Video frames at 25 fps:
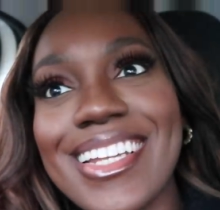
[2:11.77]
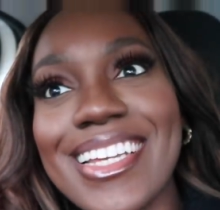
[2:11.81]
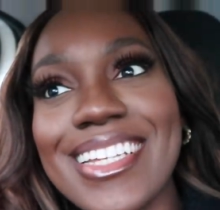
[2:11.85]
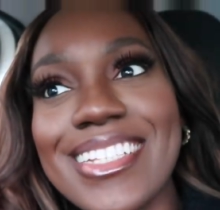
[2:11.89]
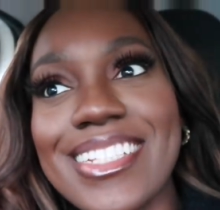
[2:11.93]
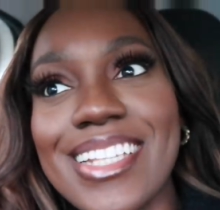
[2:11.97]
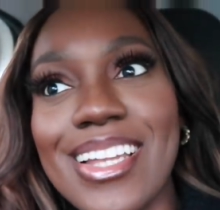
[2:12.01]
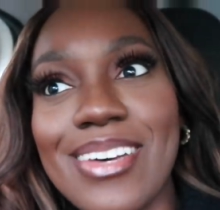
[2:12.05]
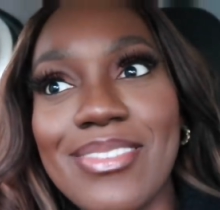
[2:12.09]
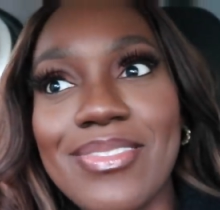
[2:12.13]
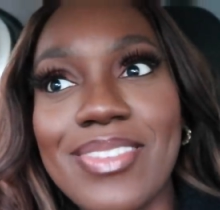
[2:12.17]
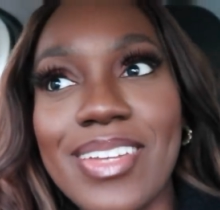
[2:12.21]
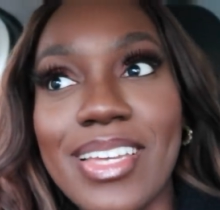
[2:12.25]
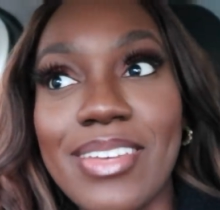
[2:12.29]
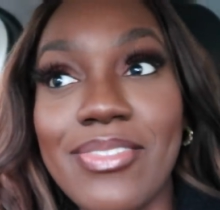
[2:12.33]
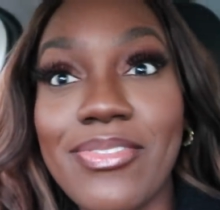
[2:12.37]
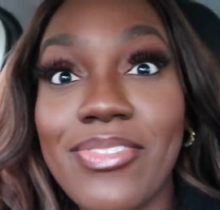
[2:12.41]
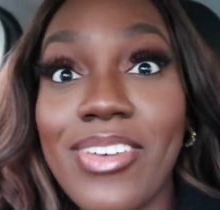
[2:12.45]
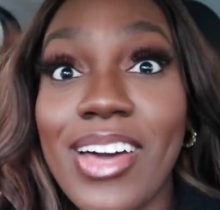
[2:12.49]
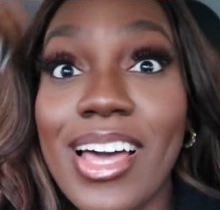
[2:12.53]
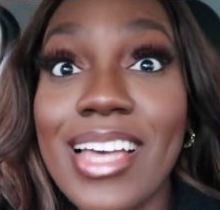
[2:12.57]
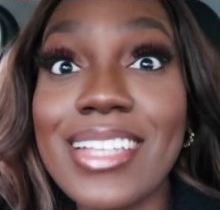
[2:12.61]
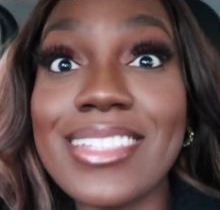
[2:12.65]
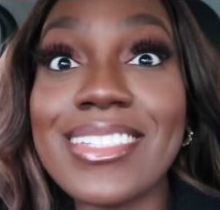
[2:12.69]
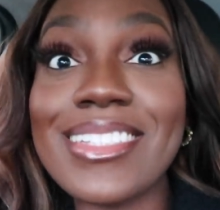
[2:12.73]
He's lovely.
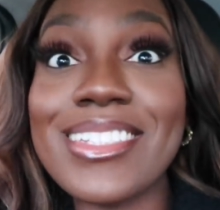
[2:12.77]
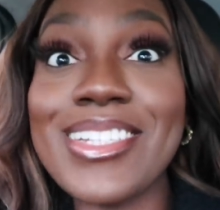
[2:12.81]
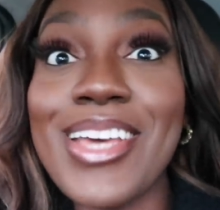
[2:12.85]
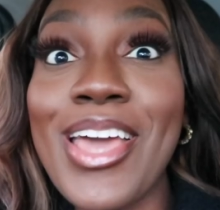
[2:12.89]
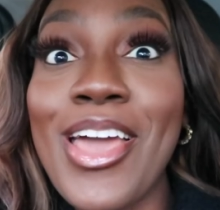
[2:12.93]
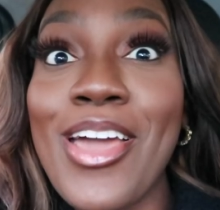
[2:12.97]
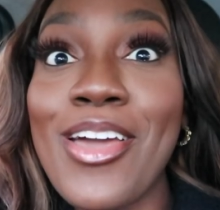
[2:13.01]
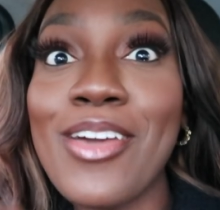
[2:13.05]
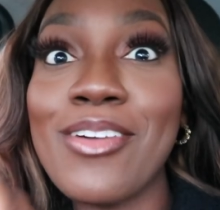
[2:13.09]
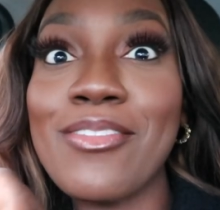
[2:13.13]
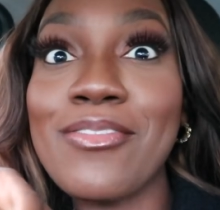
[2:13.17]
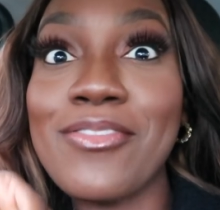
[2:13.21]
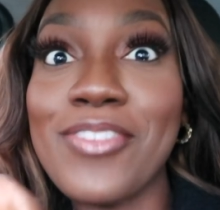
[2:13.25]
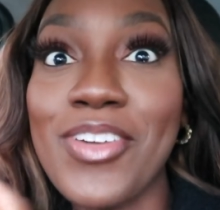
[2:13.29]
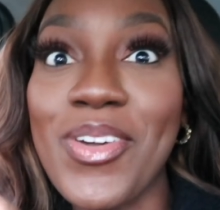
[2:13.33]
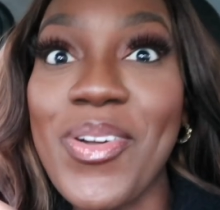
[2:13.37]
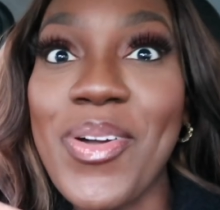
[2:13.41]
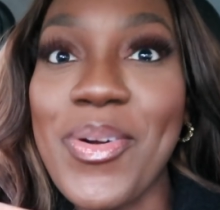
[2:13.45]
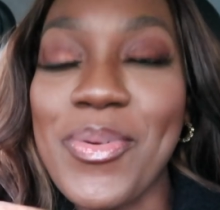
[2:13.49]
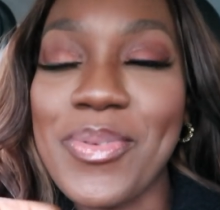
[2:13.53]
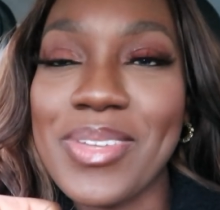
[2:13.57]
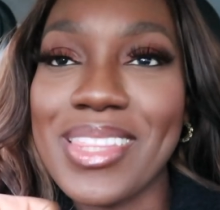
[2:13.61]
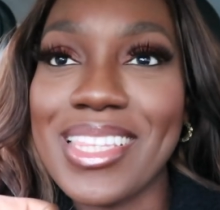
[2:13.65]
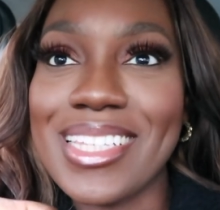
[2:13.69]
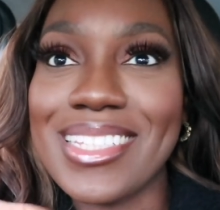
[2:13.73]
First
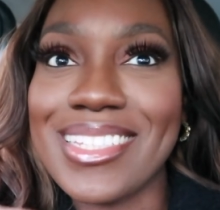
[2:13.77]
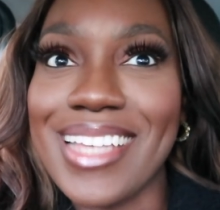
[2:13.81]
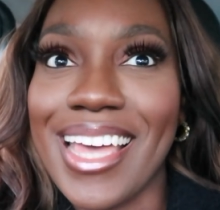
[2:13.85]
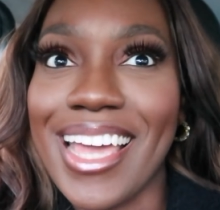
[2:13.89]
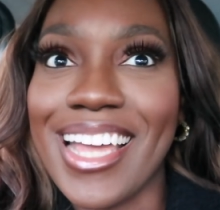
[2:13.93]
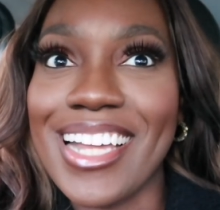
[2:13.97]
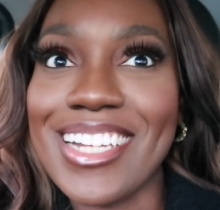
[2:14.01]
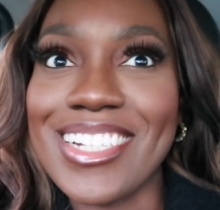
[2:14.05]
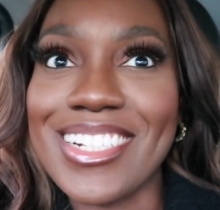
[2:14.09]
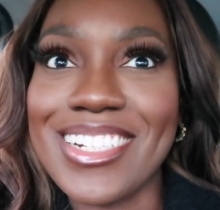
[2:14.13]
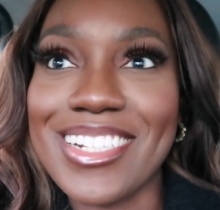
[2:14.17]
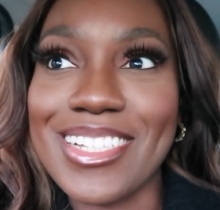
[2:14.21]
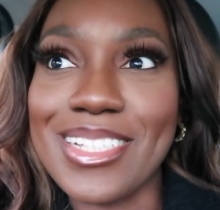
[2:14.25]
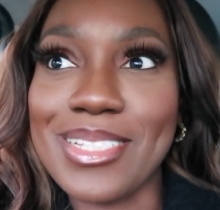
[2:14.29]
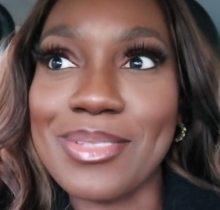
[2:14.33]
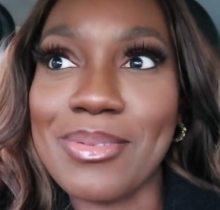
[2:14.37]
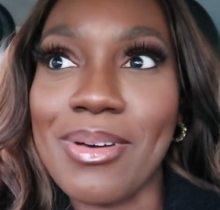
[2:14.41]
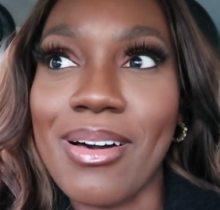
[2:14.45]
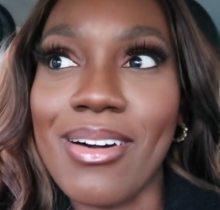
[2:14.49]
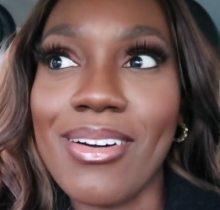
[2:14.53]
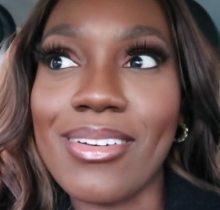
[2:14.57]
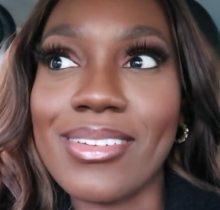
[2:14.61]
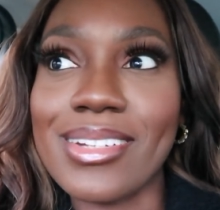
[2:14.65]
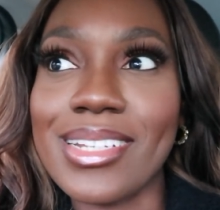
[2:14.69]
viewing with this agent as well,